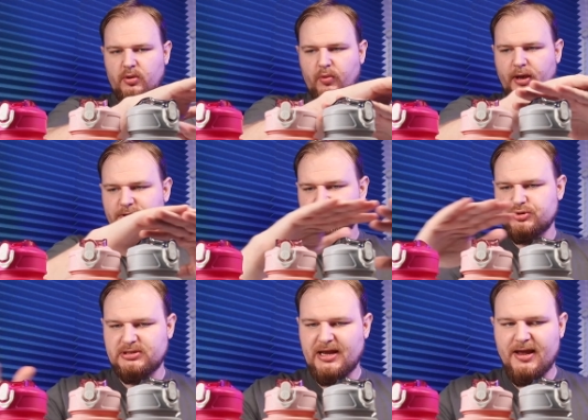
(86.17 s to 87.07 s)
We can
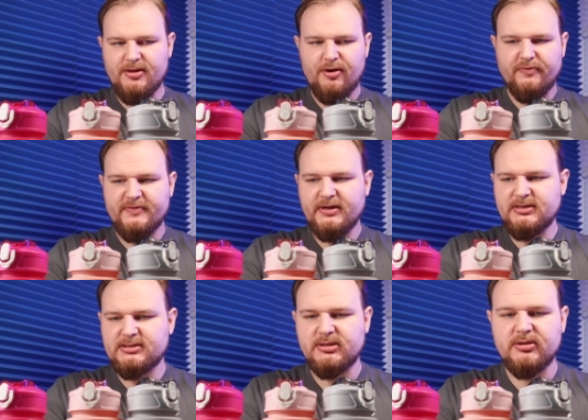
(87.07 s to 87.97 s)
choose any of
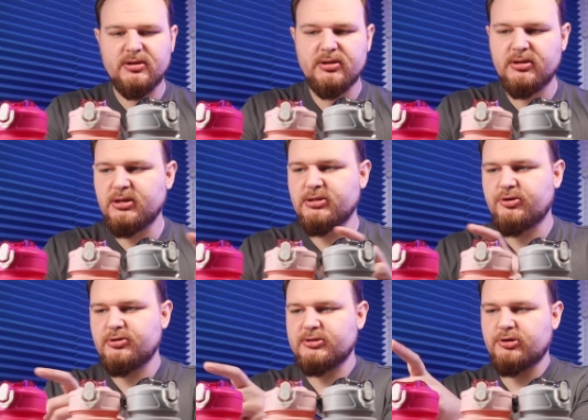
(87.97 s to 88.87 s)
this. Is
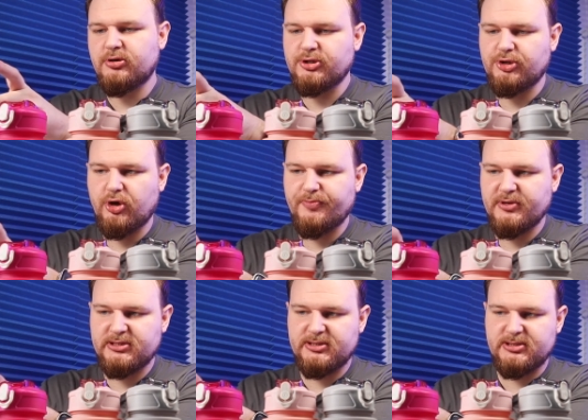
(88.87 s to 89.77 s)
also on top
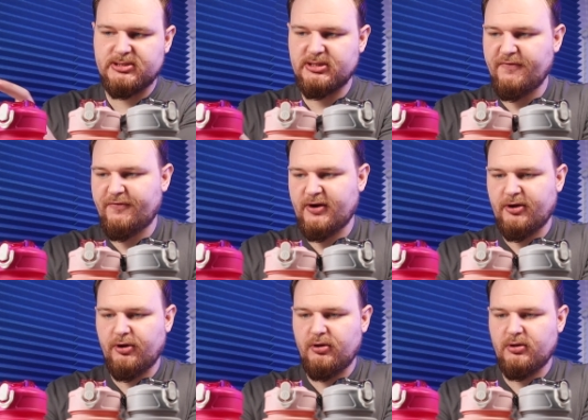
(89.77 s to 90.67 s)
is
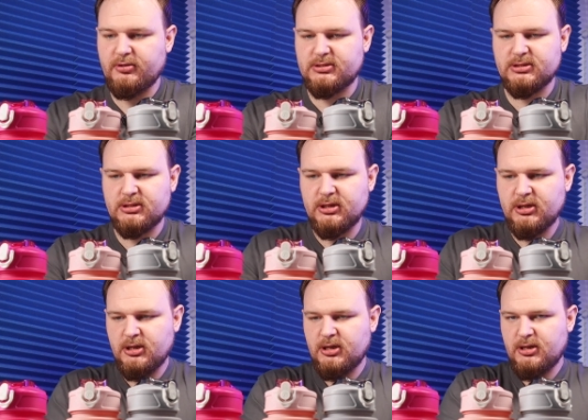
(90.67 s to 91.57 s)
different colors,
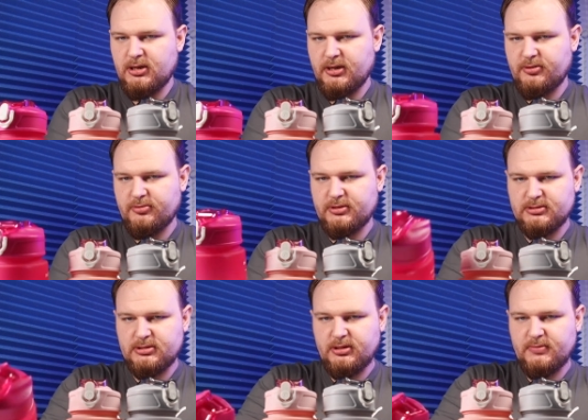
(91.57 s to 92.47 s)
like you can
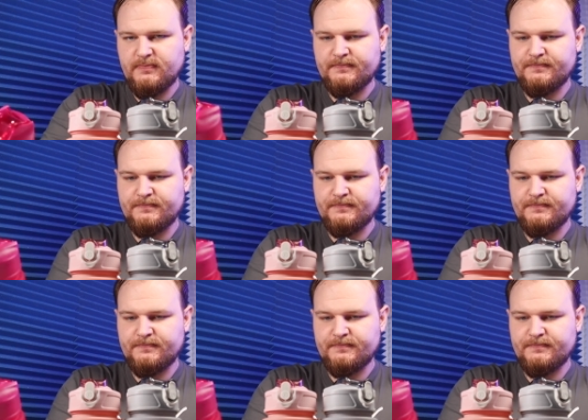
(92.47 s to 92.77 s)
see.